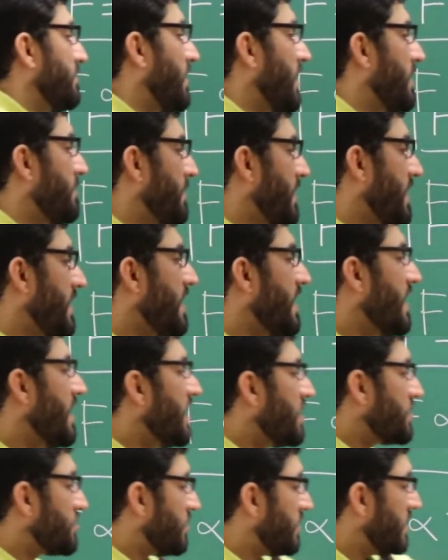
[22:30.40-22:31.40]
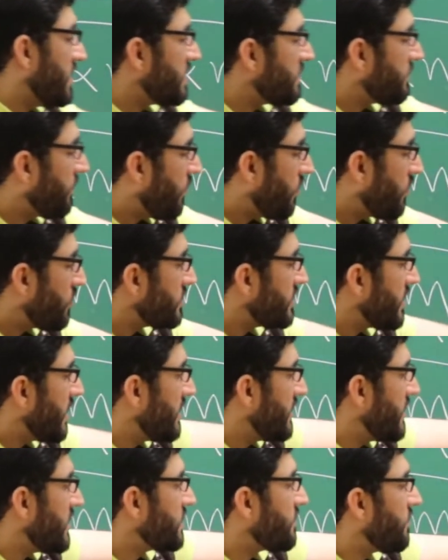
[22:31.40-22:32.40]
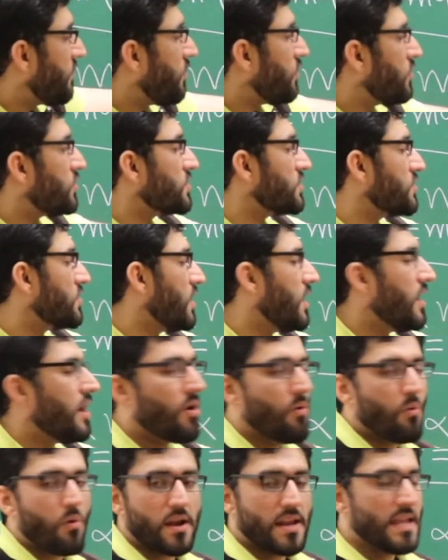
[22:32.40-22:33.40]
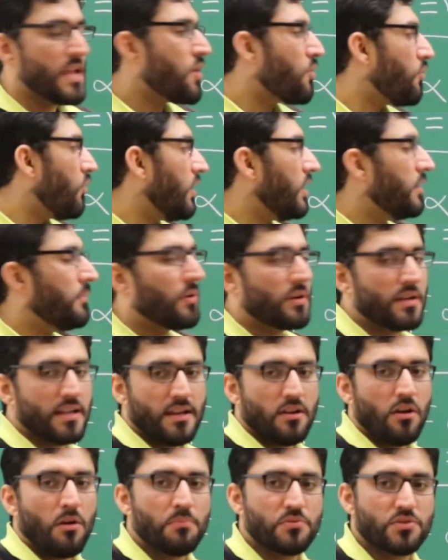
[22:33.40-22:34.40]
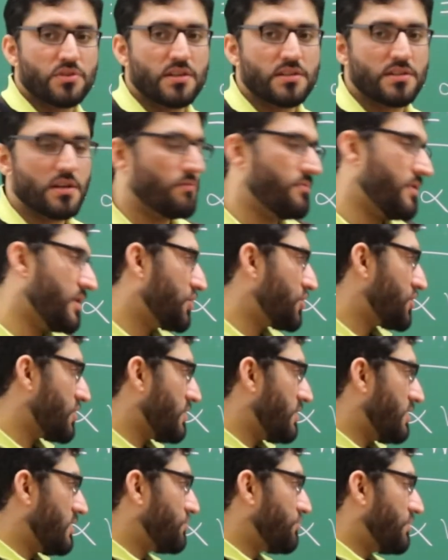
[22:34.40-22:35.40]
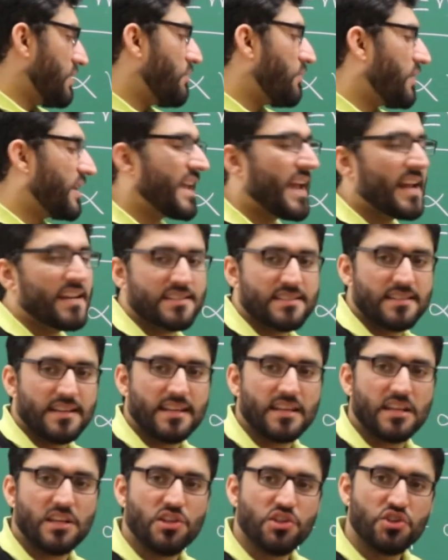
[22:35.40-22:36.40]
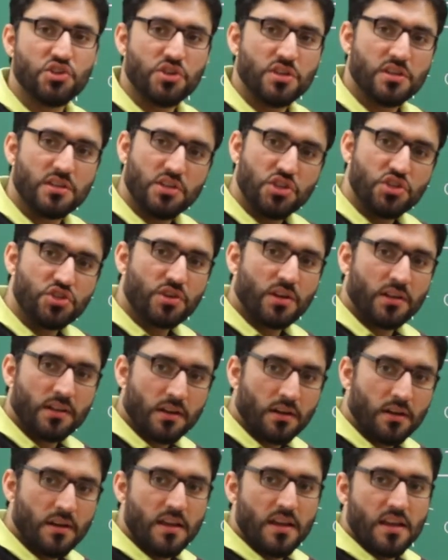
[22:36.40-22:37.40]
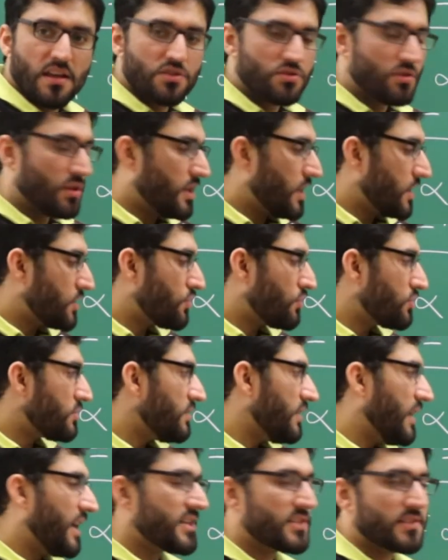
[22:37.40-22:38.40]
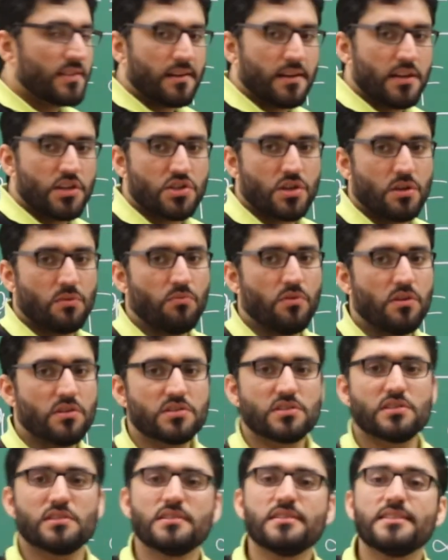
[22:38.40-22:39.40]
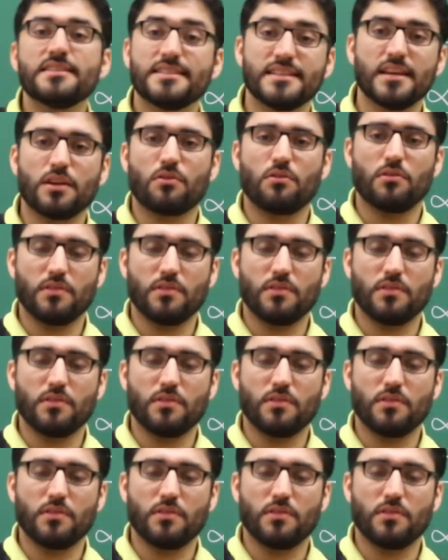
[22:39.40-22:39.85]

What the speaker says: by me. So this force and this force were equal but in opposite direction. So they were cancelling each other, so the total acceleration was 0